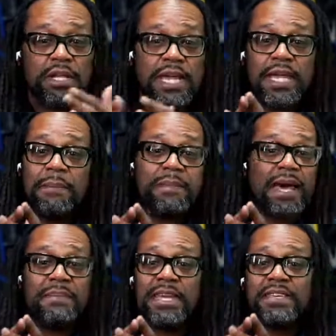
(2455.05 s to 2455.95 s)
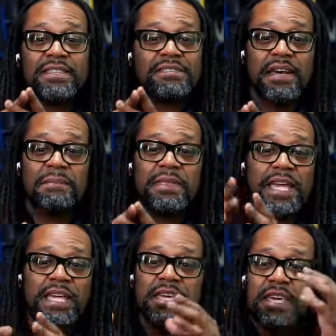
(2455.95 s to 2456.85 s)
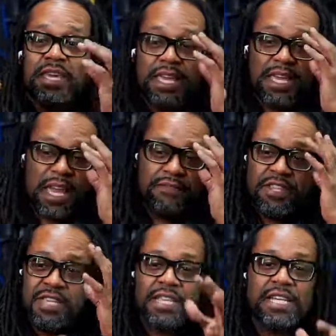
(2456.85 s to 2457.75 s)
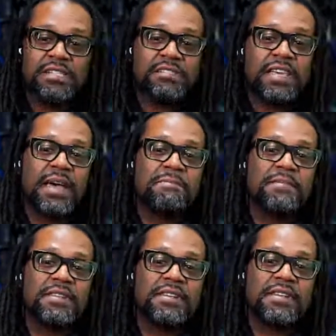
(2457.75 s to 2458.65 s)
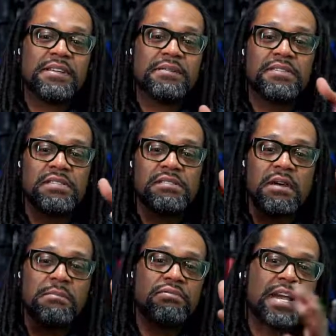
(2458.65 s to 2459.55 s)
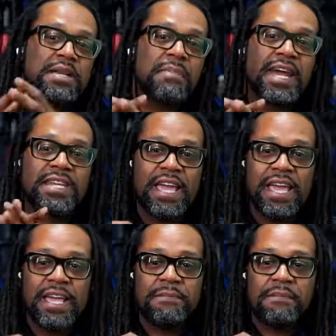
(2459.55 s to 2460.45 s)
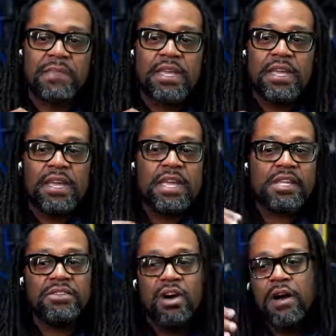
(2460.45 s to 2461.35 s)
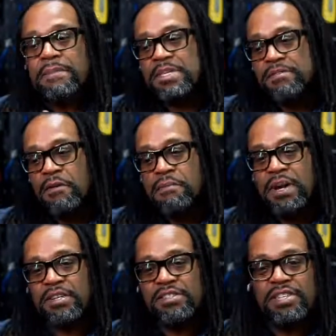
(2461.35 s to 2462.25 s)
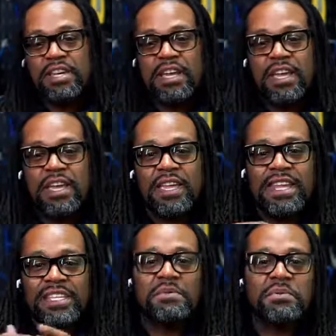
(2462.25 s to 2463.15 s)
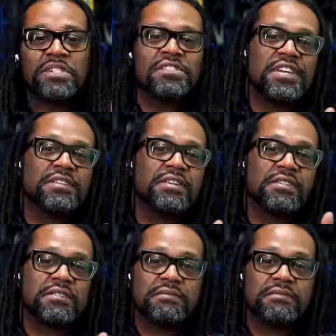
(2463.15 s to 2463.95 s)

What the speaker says: Like, I'm not making this up. Like, everything that just happened just brightened my day. It taught me so much. And that's what we're just here to do.